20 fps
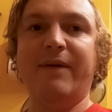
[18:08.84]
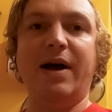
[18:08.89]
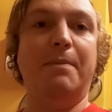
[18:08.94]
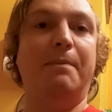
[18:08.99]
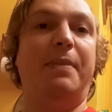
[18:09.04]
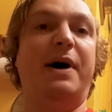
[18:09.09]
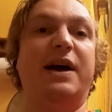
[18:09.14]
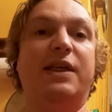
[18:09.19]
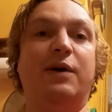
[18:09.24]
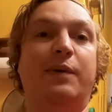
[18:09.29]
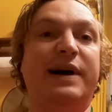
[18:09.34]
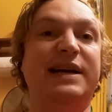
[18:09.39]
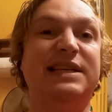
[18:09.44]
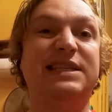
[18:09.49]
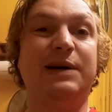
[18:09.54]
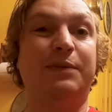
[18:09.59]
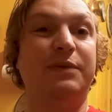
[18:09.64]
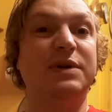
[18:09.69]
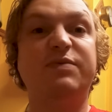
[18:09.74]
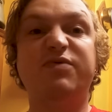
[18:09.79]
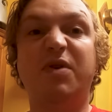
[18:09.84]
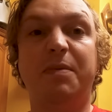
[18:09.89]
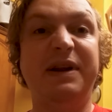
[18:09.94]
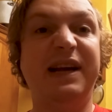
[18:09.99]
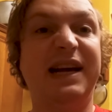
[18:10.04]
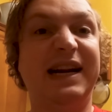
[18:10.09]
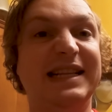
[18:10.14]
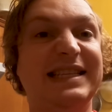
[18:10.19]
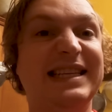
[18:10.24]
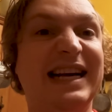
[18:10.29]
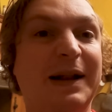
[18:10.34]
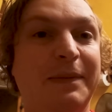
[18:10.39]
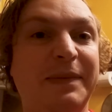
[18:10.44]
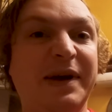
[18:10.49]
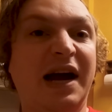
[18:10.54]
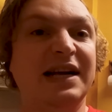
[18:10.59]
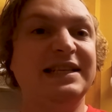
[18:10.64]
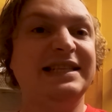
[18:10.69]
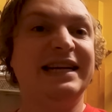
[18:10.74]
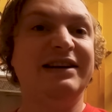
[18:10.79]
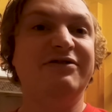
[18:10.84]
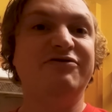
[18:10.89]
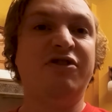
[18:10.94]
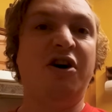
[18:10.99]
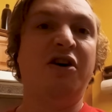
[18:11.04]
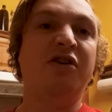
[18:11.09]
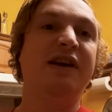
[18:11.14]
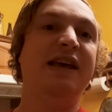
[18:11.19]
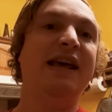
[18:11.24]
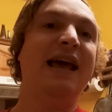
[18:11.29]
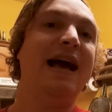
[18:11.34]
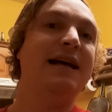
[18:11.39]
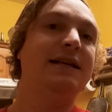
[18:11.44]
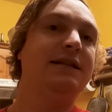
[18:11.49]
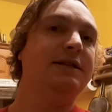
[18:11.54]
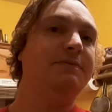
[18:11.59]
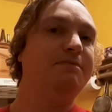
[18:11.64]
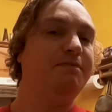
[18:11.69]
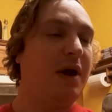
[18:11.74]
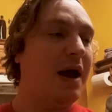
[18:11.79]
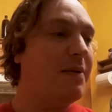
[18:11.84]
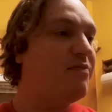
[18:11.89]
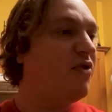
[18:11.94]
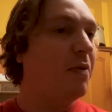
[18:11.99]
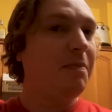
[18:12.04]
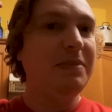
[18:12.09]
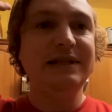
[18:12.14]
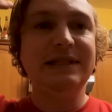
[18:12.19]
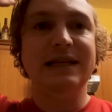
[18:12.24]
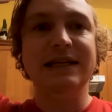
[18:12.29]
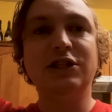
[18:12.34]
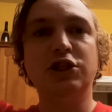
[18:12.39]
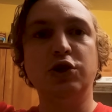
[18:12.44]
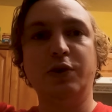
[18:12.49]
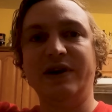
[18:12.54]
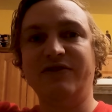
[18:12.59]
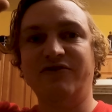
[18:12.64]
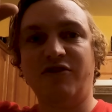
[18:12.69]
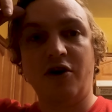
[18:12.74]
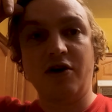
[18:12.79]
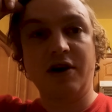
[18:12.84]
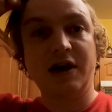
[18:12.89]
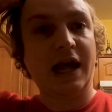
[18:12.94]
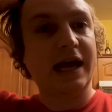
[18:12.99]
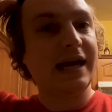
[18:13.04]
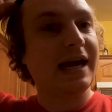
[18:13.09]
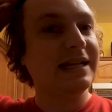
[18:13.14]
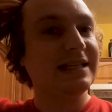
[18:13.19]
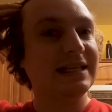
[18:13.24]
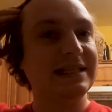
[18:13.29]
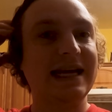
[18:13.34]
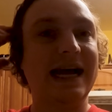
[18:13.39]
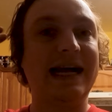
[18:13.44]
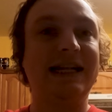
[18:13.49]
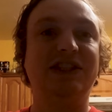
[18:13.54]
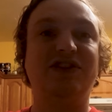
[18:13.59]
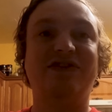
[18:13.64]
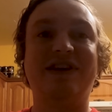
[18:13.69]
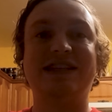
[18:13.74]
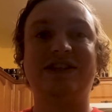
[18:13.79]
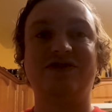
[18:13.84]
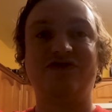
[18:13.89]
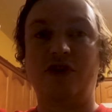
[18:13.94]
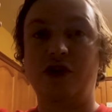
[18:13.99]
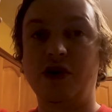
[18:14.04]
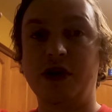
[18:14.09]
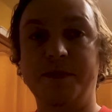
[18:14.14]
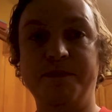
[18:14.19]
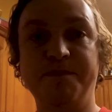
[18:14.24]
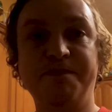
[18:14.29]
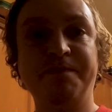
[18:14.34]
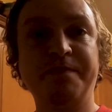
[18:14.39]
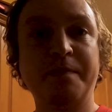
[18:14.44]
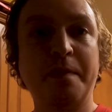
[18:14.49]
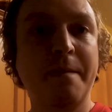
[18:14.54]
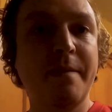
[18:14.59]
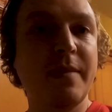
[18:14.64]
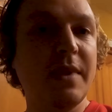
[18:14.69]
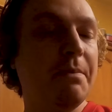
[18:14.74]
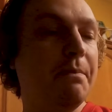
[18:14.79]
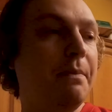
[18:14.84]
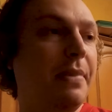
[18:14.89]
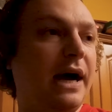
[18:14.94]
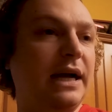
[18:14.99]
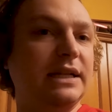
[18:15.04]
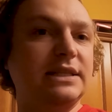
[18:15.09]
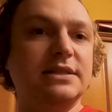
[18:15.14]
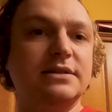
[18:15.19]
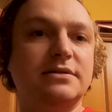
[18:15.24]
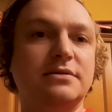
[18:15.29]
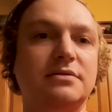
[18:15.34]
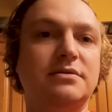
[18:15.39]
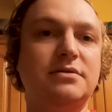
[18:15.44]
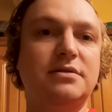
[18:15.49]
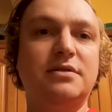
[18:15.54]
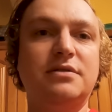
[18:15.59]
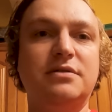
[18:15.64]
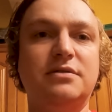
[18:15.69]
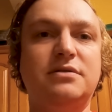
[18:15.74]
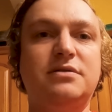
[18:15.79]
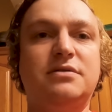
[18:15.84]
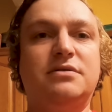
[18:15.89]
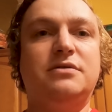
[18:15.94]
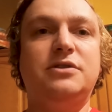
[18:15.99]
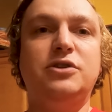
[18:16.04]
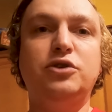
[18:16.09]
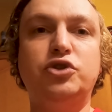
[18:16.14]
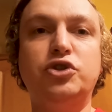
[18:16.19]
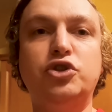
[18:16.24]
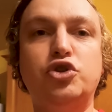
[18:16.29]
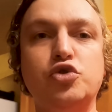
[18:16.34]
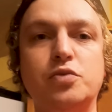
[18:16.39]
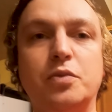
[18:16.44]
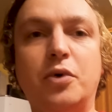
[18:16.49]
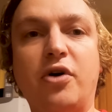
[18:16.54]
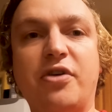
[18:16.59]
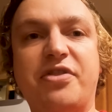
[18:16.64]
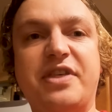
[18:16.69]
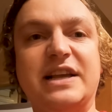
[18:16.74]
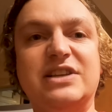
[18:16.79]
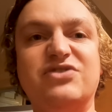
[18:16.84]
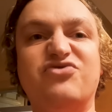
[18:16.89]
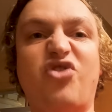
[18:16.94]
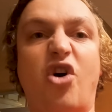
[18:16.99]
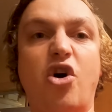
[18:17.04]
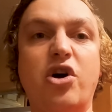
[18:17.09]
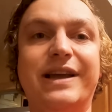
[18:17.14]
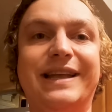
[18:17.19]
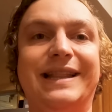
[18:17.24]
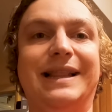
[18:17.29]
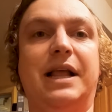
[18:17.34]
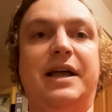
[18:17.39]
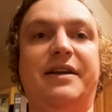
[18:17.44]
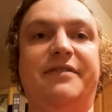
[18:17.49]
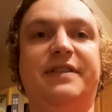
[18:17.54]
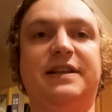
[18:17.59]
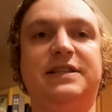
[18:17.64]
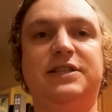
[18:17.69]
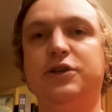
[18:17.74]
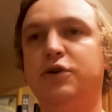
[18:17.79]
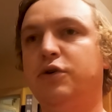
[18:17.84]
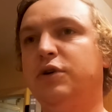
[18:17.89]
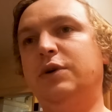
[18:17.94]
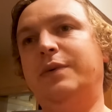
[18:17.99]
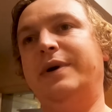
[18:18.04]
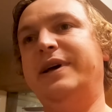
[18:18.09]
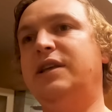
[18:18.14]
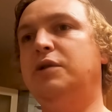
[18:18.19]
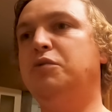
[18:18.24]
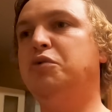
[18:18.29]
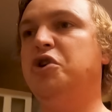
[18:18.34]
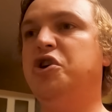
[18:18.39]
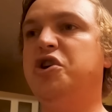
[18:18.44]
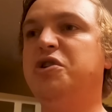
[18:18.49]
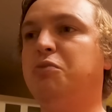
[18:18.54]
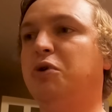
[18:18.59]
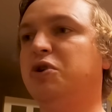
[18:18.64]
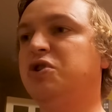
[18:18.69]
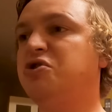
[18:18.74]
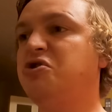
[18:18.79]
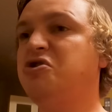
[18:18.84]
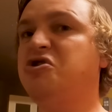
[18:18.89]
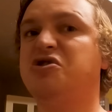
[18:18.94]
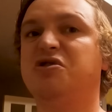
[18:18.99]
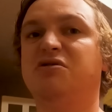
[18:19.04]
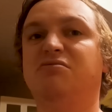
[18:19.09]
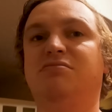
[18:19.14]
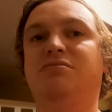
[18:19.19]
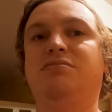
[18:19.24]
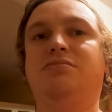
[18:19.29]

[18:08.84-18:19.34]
And by the way, someone's probably going to tell me I did it wrong. Yes, I probably did do it wrong, like I did calderetta wrong. But you should do more things wrong in life. That's the only way you learn what's good.